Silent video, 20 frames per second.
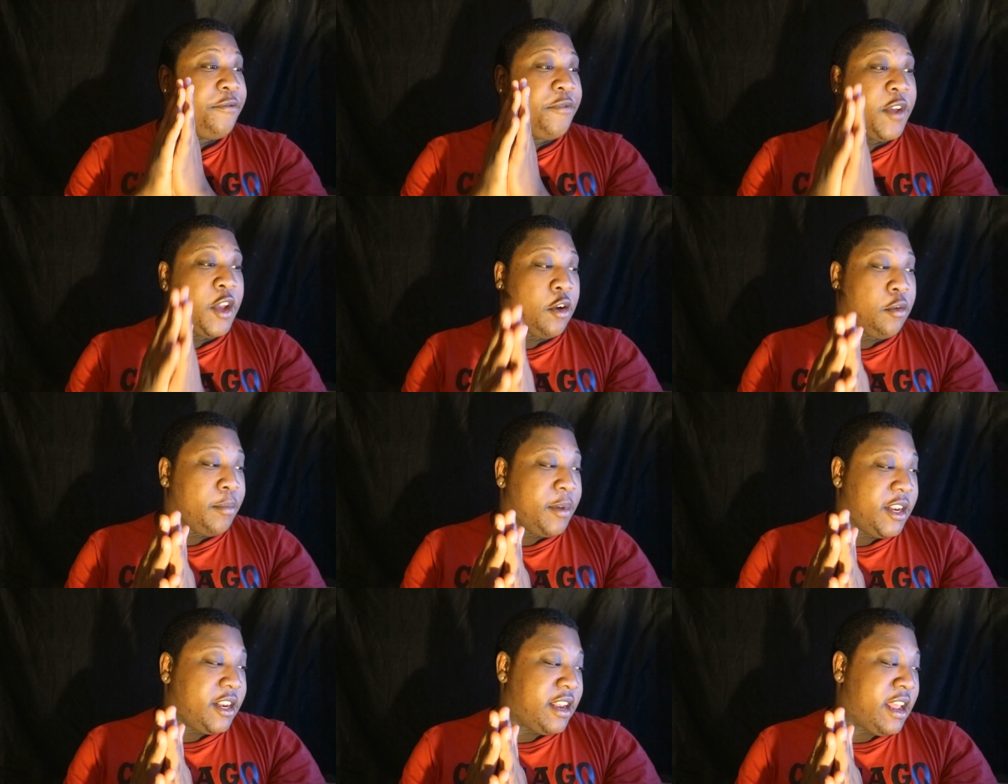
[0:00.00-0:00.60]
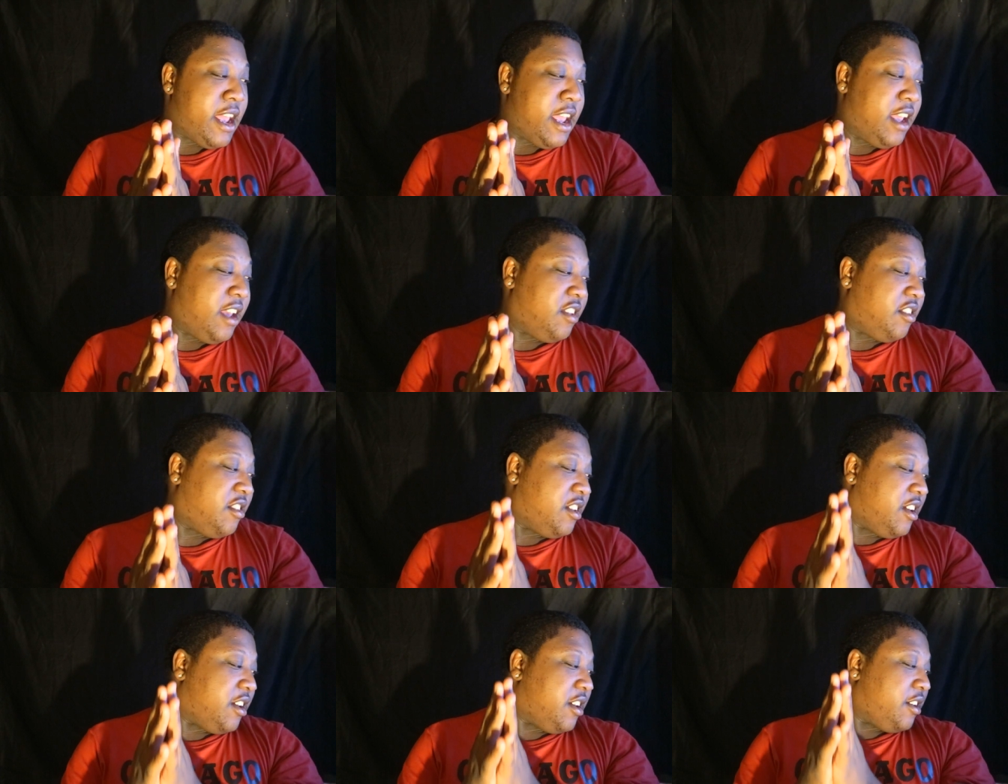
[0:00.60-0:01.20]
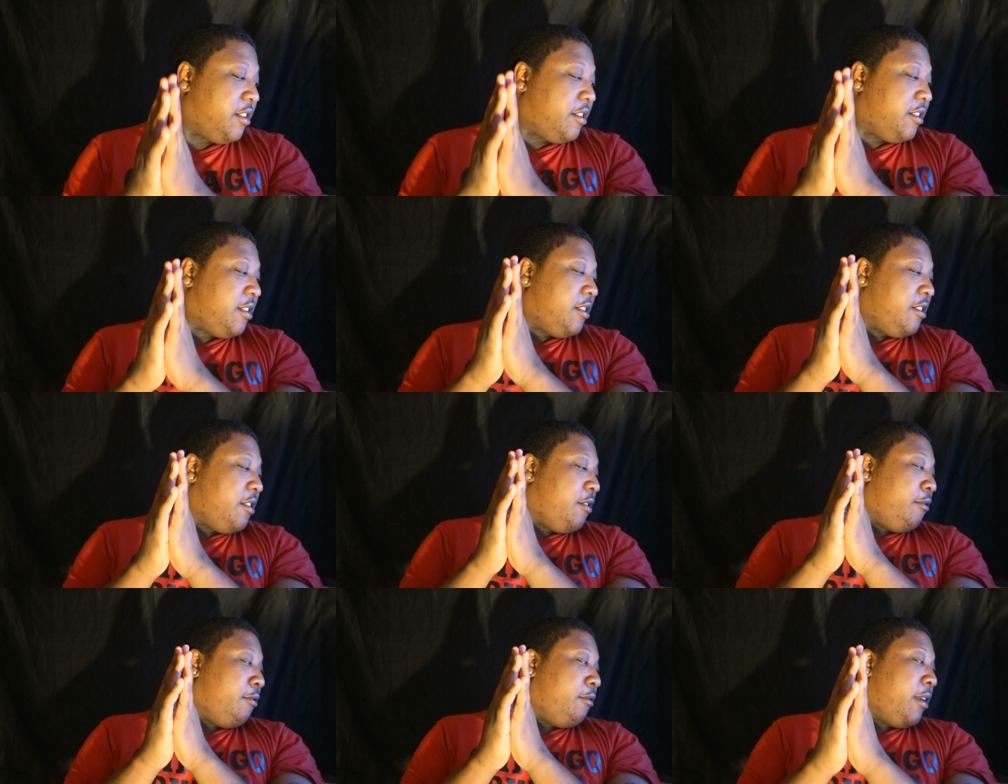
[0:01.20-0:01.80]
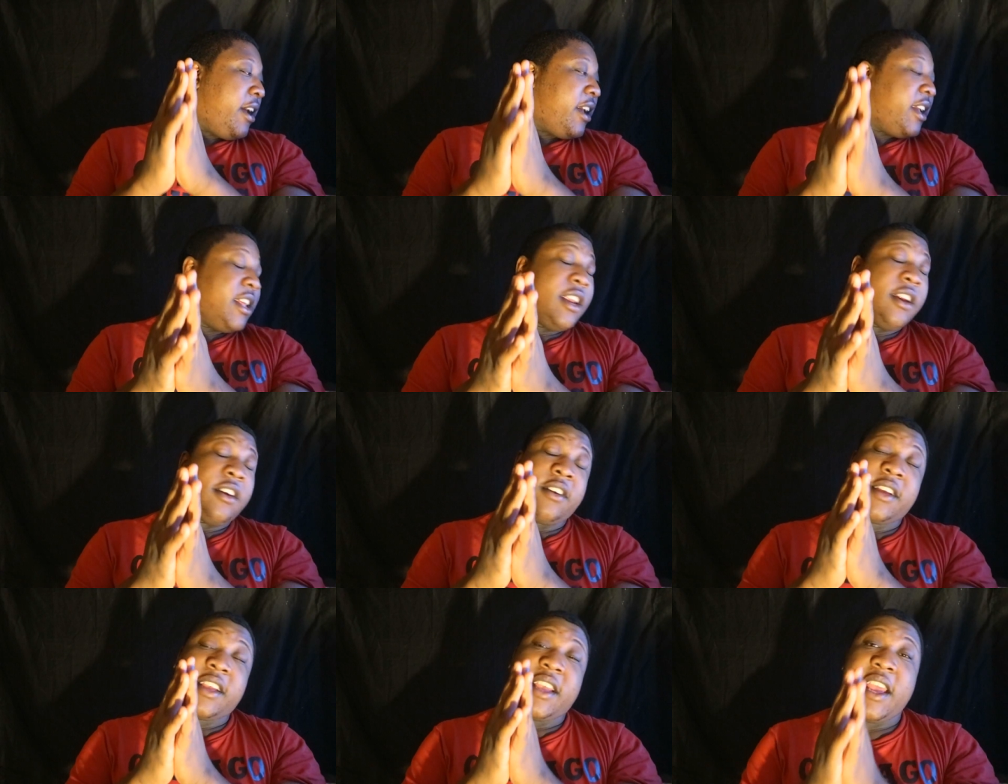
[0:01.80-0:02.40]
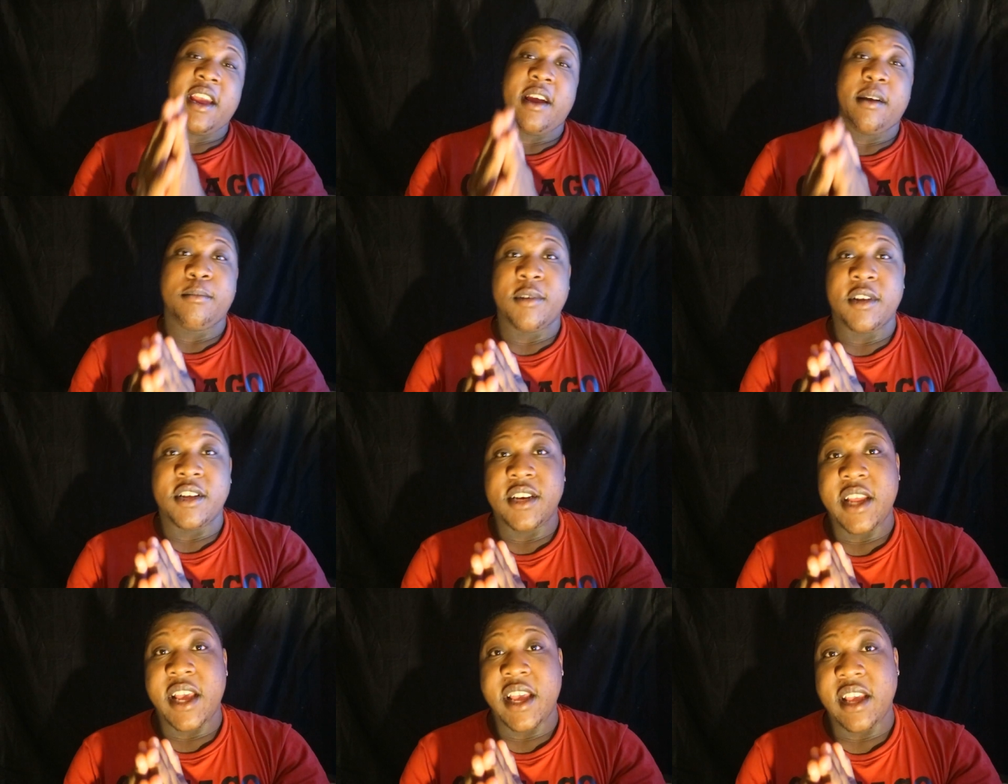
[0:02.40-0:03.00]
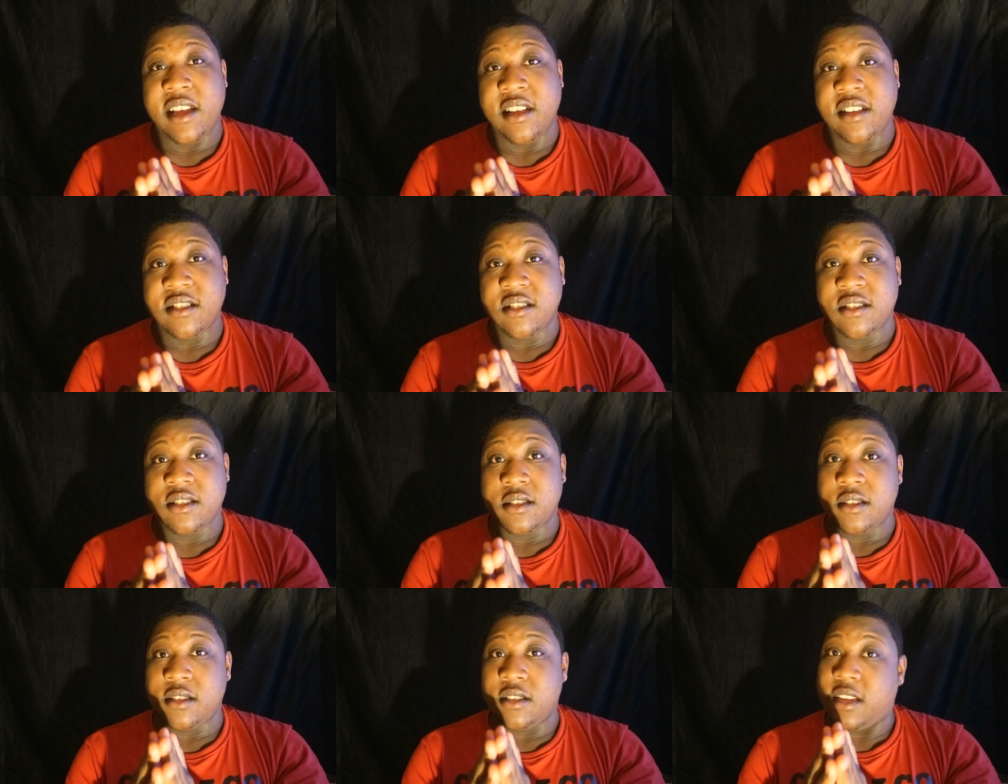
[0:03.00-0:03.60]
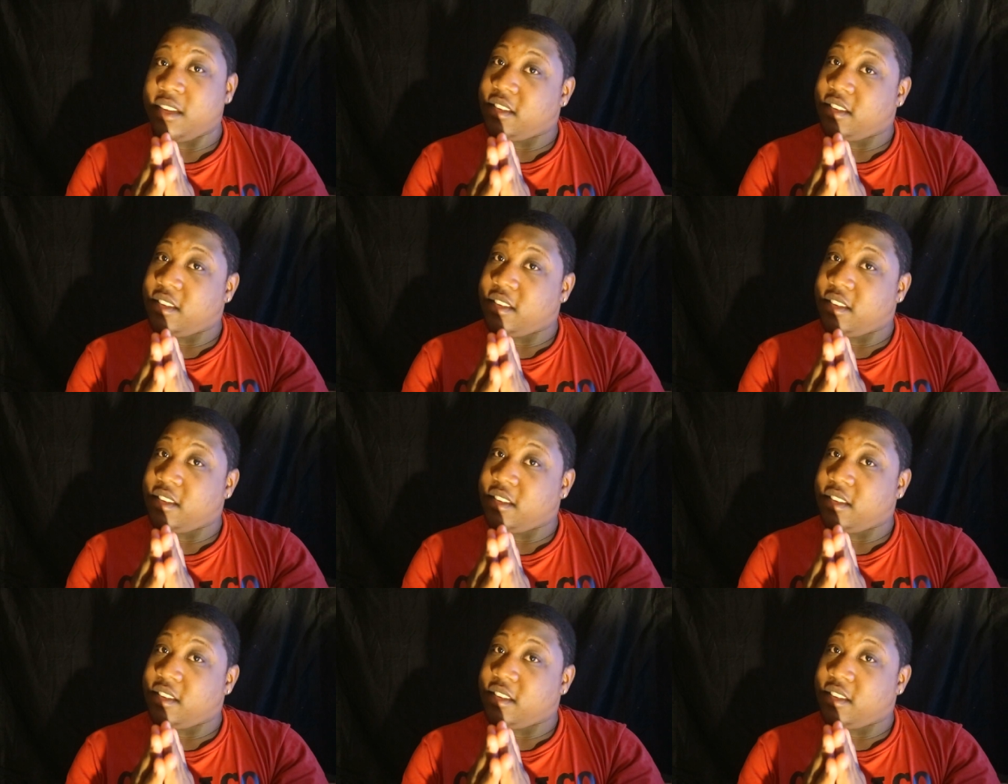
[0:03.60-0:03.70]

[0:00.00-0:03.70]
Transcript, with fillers: filming days, the regular camera days.